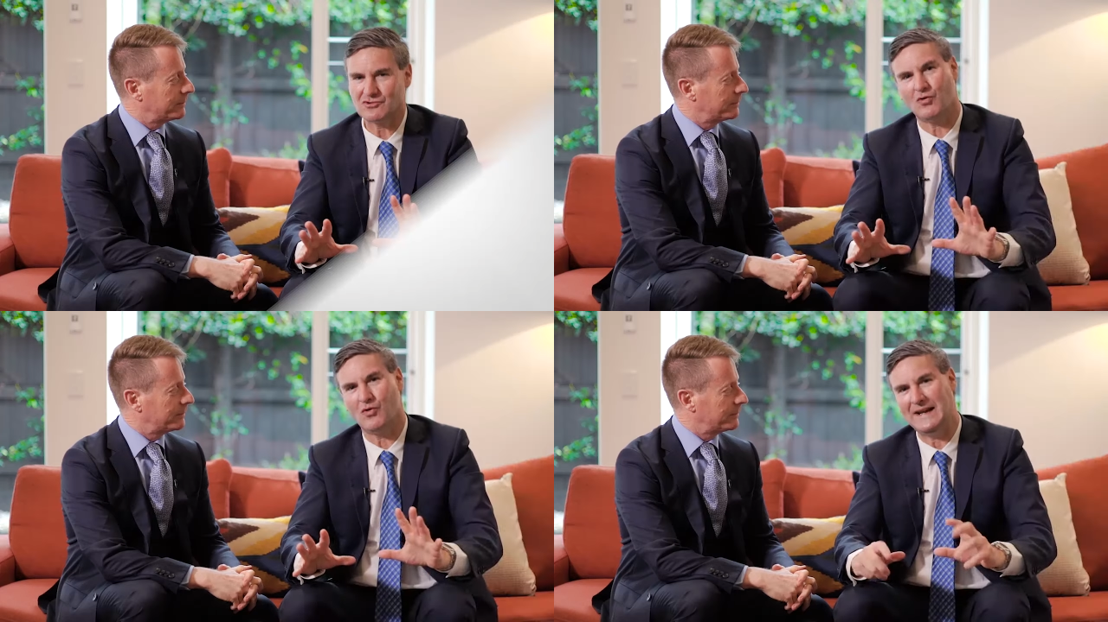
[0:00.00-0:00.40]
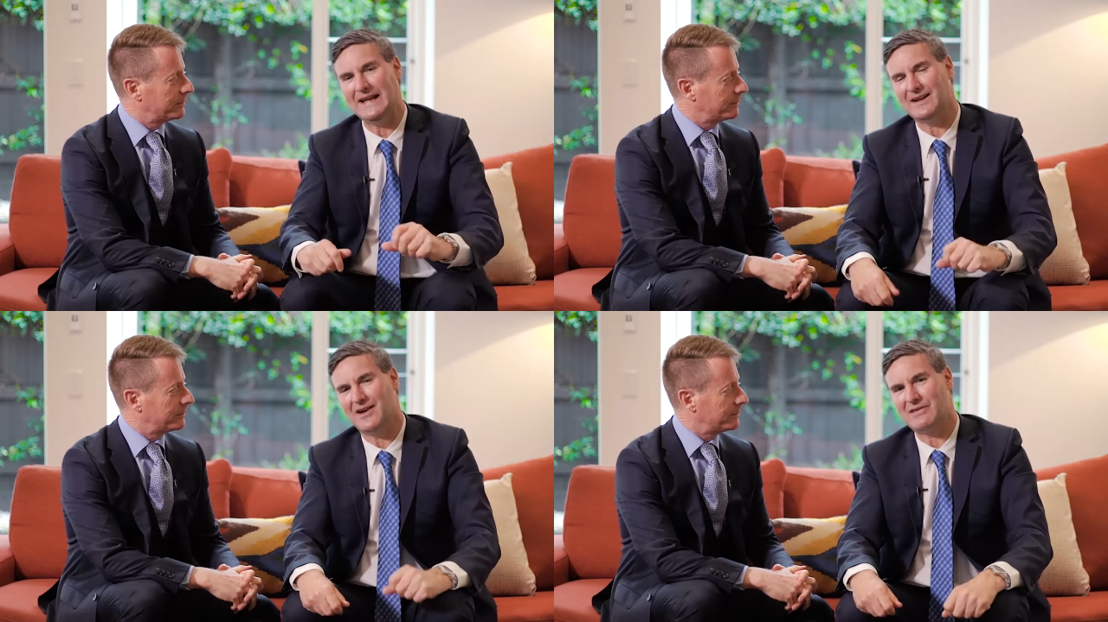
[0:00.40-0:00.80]
Speaker 1: drawn in,
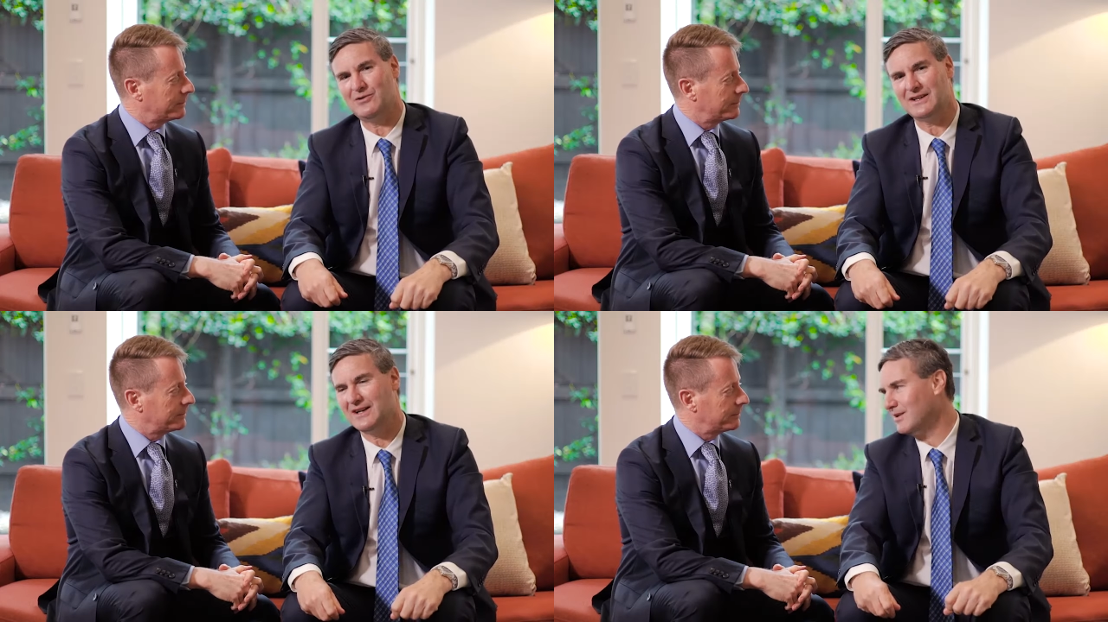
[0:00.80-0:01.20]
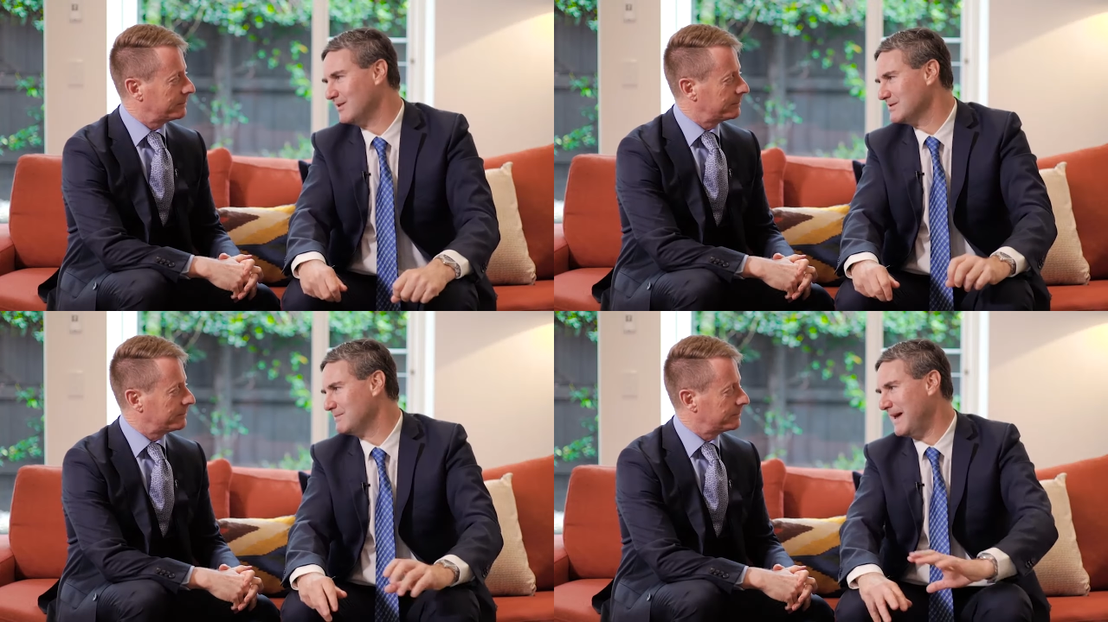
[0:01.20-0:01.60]
and I thought, you know, it
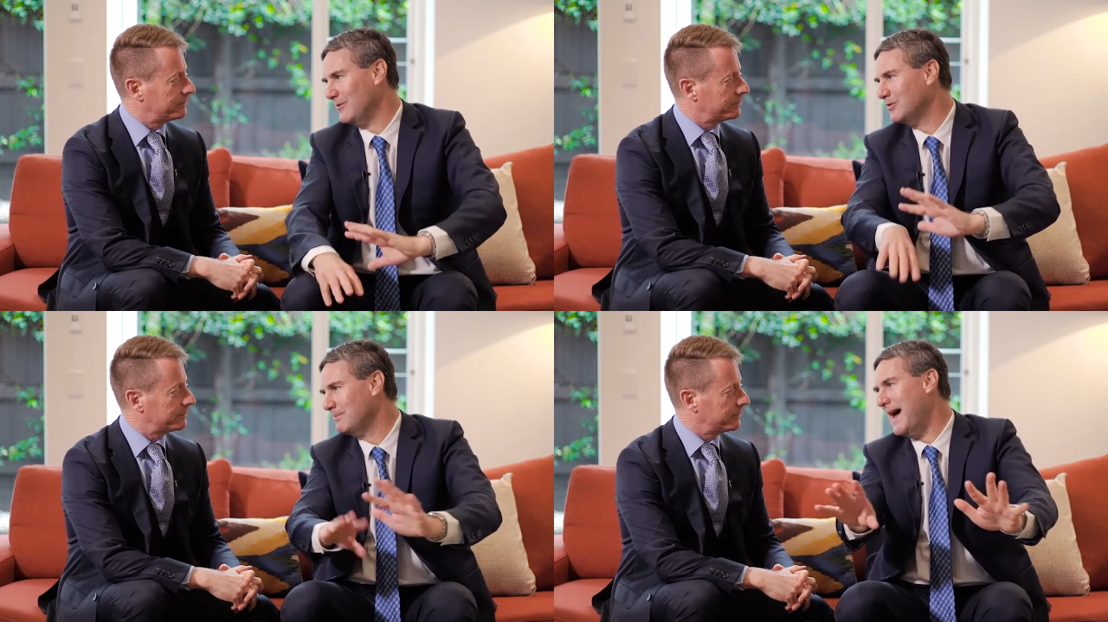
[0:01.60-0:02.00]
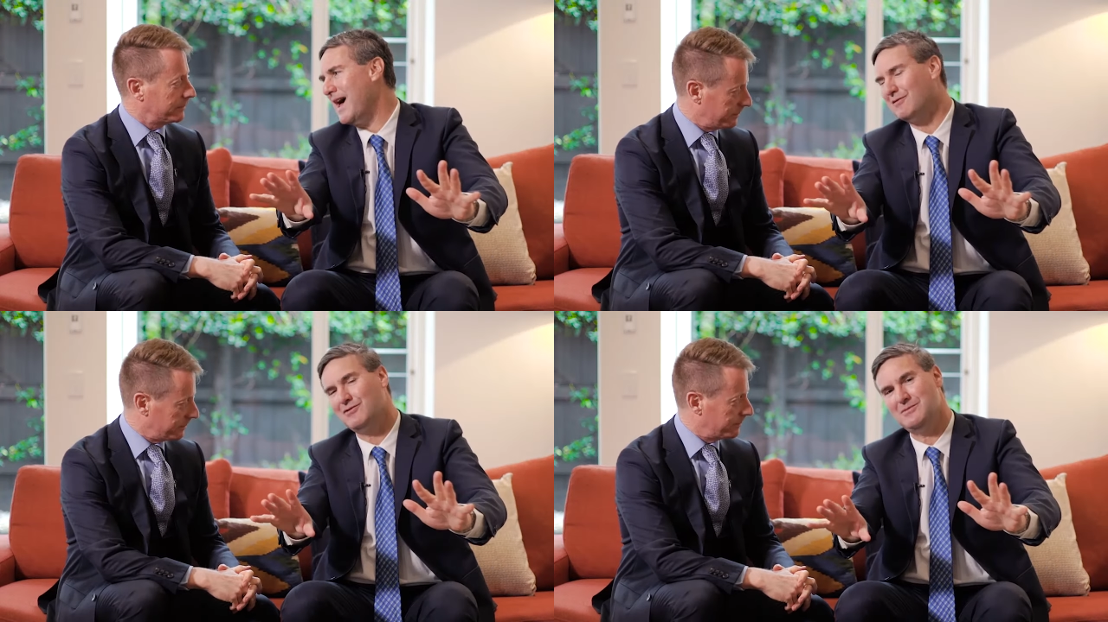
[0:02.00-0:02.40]
was about all the
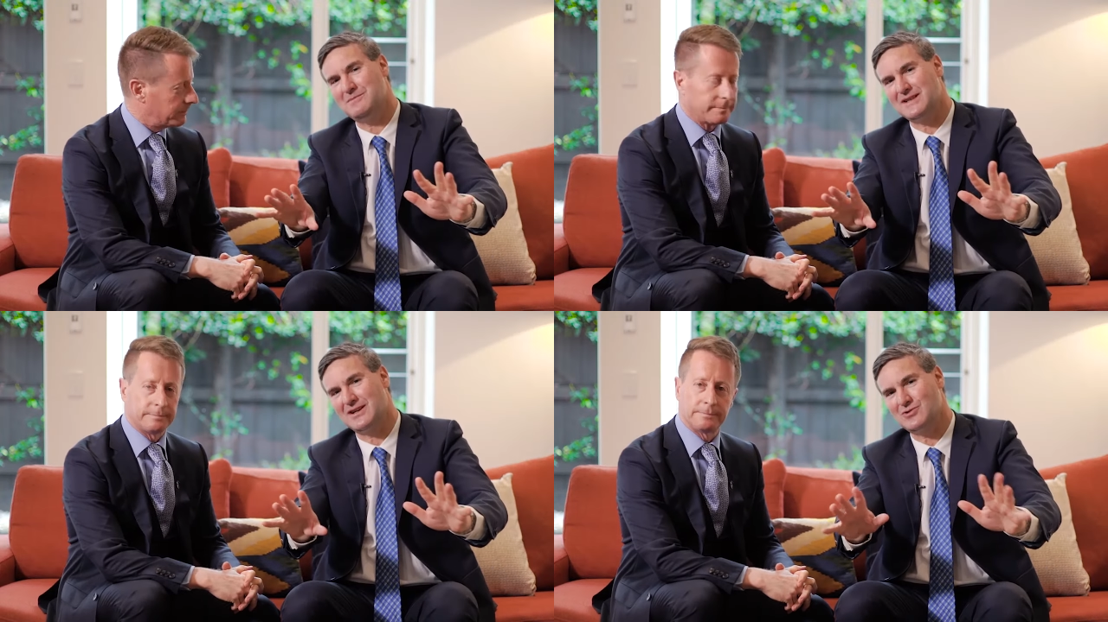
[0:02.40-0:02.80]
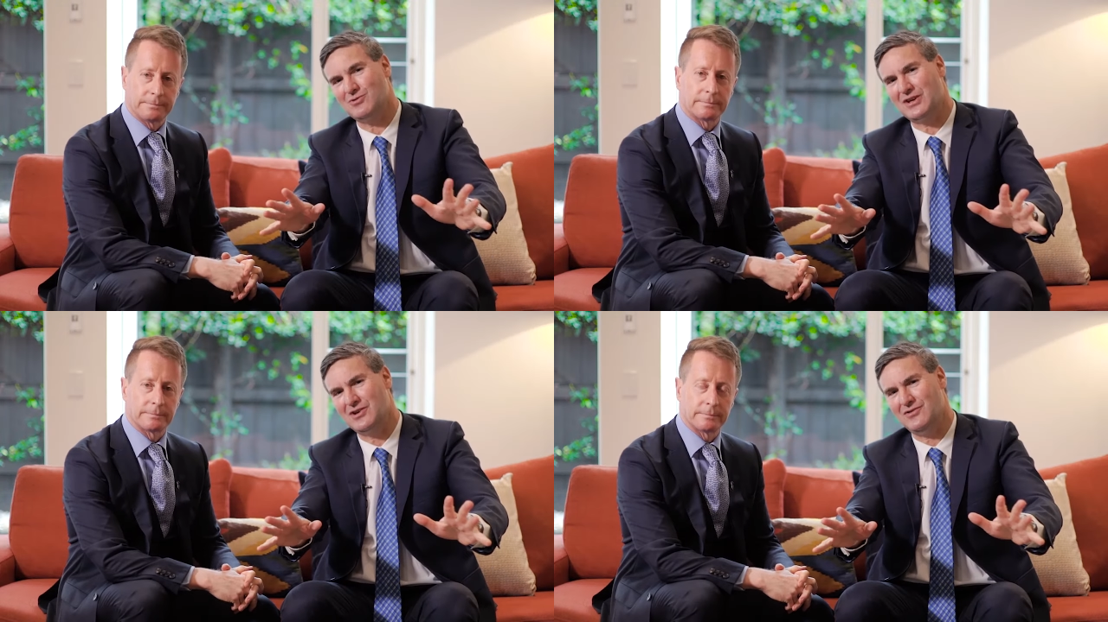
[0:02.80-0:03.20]
bathrooms, and I saw
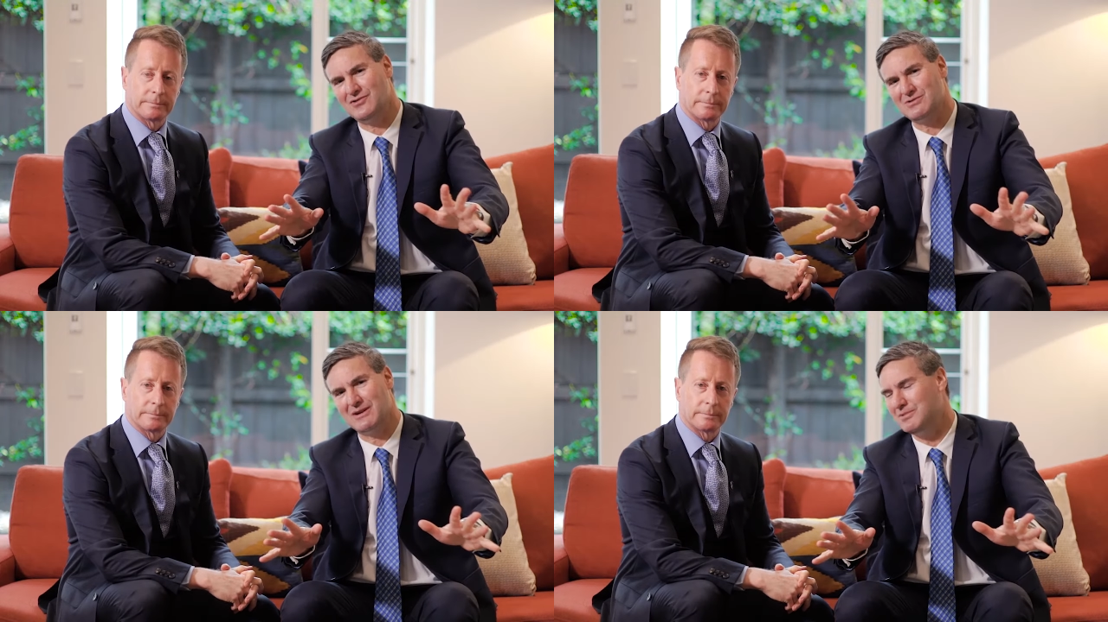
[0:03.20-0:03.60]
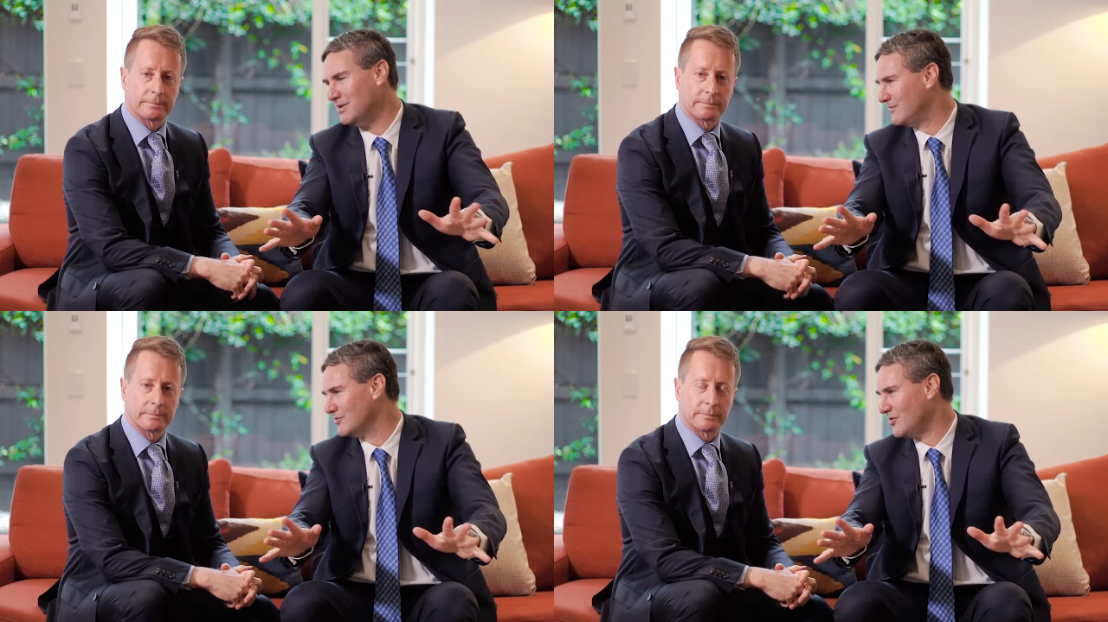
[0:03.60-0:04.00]
the girls doing a
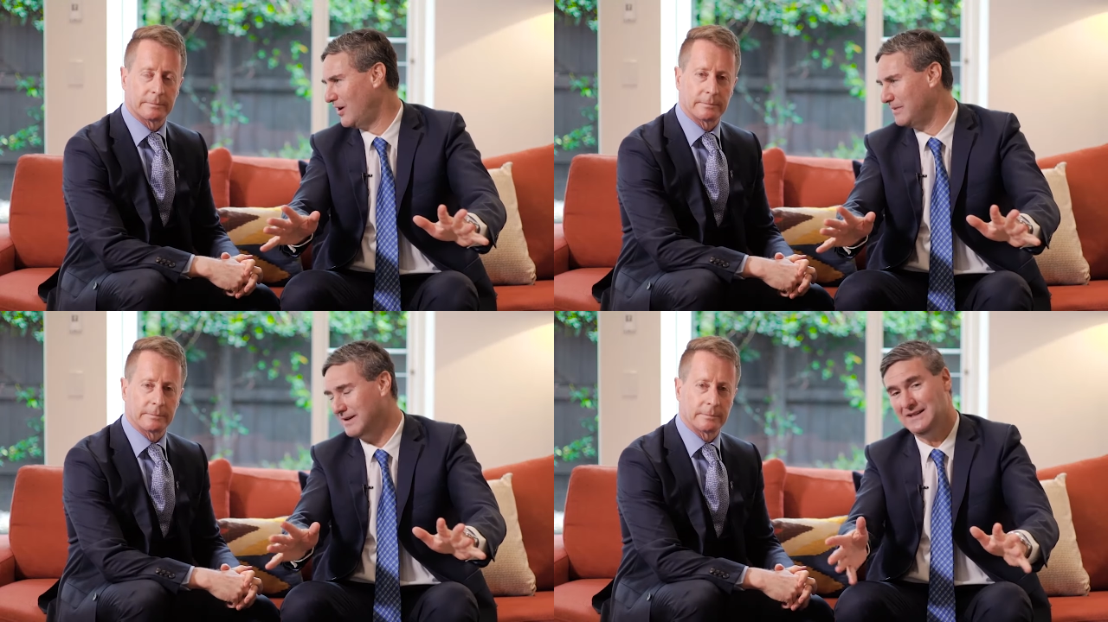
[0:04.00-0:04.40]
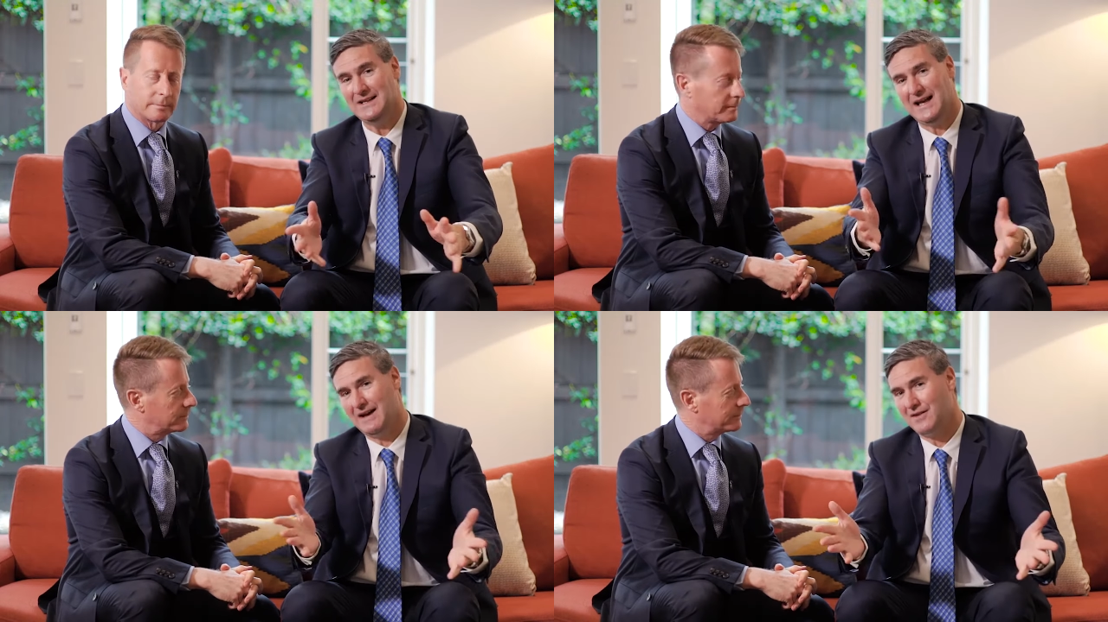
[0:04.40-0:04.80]
beautiful job. And
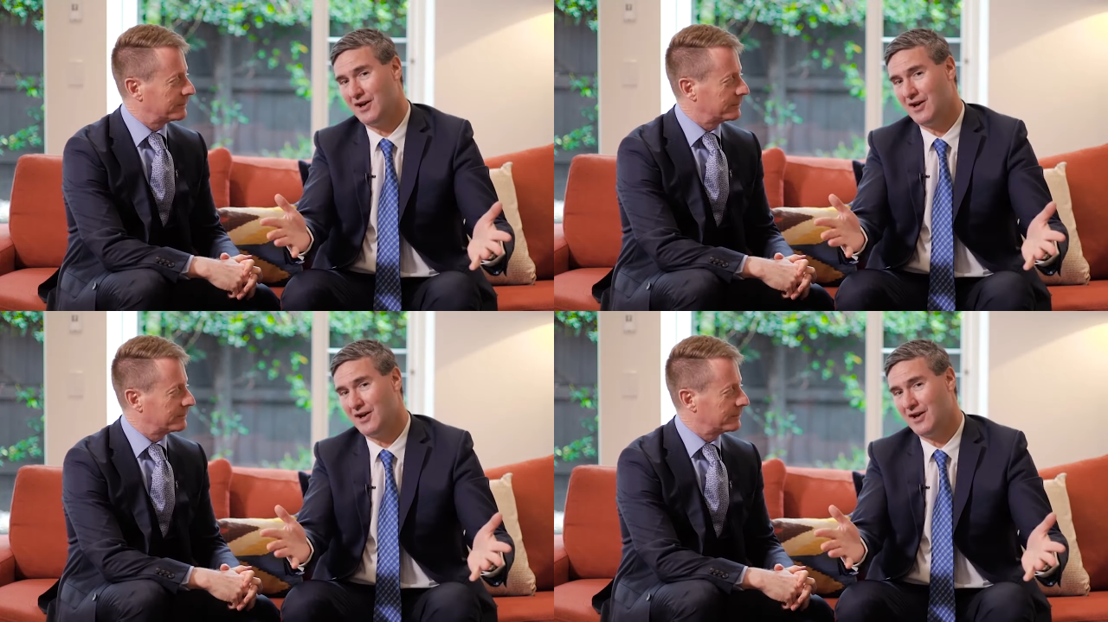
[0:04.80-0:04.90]
uh, for